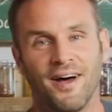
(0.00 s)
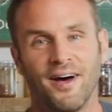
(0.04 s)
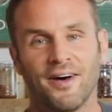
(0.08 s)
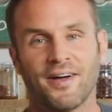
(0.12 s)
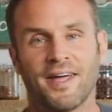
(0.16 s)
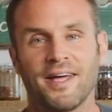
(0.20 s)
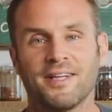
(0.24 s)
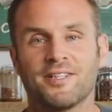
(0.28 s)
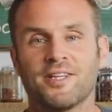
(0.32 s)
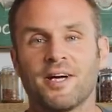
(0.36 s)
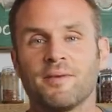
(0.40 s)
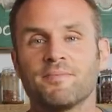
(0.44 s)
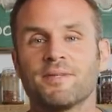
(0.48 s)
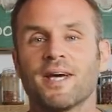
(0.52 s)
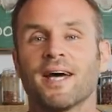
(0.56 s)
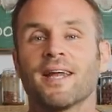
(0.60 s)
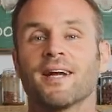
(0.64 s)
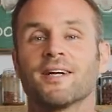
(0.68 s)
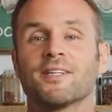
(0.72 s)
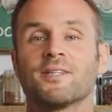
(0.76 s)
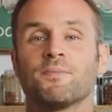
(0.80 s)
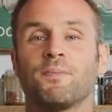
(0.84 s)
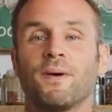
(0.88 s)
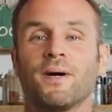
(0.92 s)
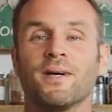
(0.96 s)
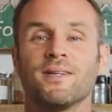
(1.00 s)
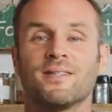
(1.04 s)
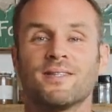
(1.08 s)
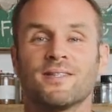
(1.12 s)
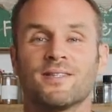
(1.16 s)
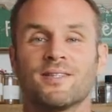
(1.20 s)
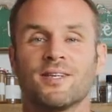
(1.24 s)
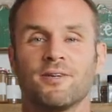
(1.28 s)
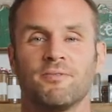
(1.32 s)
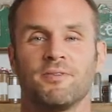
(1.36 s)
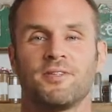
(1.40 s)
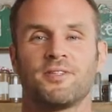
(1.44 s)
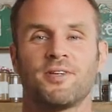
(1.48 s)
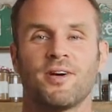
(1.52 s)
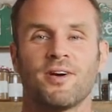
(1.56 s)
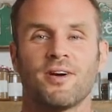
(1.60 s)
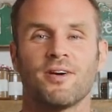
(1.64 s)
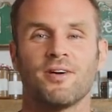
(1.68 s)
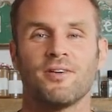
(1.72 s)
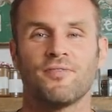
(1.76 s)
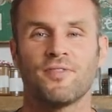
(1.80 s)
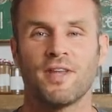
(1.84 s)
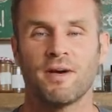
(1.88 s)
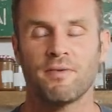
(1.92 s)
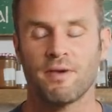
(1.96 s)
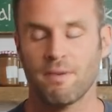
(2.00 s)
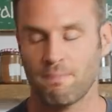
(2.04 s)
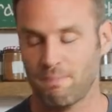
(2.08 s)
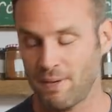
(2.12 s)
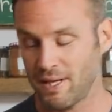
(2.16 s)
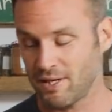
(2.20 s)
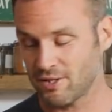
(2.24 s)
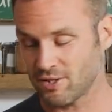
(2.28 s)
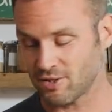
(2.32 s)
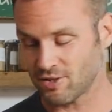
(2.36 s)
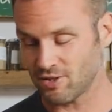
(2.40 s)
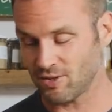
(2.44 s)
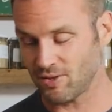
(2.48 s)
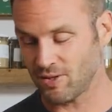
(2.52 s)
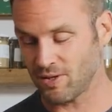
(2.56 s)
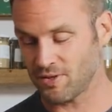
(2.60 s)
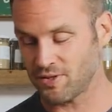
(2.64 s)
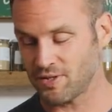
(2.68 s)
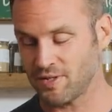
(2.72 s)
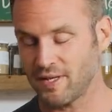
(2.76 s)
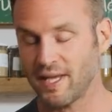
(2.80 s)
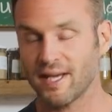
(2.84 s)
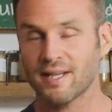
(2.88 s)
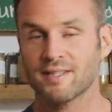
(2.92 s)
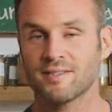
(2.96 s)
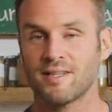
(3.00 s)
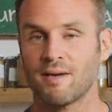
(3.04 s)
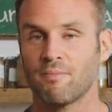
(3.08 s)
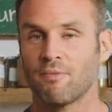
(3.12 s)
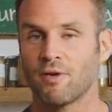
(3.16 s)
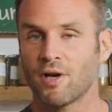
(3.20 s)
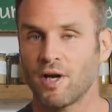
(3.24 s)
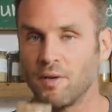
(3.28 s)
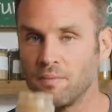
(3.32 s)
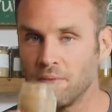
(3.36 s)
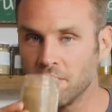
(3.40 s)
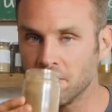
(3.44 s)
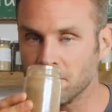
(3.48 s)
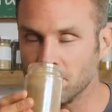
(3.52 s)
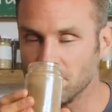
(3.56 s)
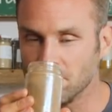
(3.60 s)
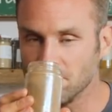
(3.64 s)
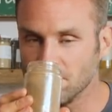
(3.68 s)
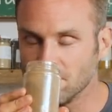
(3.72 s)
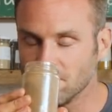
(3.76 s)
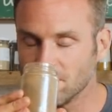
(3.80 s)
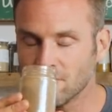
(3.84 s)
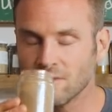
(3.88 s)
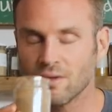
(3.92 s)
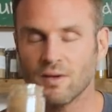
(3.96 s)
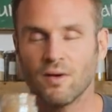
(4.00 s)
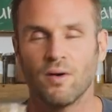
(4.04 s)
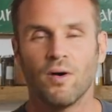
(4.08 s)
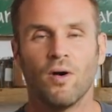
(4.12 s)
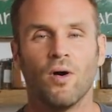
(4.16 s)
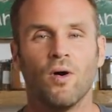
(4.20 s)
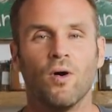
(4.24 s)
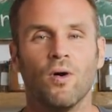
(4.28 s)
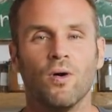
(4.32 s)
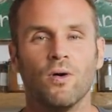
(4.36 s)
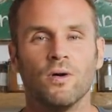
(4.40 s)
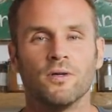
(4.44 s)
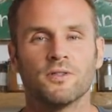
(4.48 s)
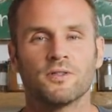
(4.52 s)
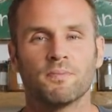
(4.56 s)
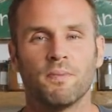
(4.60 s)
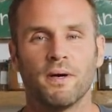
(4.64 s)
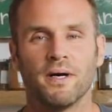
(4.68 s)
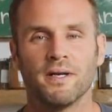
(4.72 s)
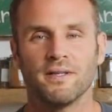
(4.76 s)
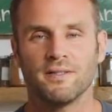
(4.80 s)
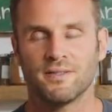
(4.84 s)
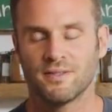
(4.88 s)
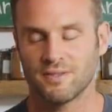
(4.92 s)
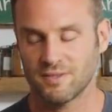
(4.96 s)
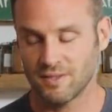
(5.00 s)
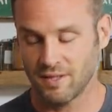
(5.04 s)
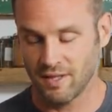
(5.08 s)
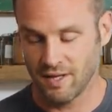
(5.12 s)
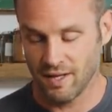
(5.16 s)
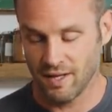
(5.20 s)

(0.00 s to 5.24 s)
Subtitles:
Okay, time to add our spices. So we started off there with a pinch of salt. Next step, we're going with allspice.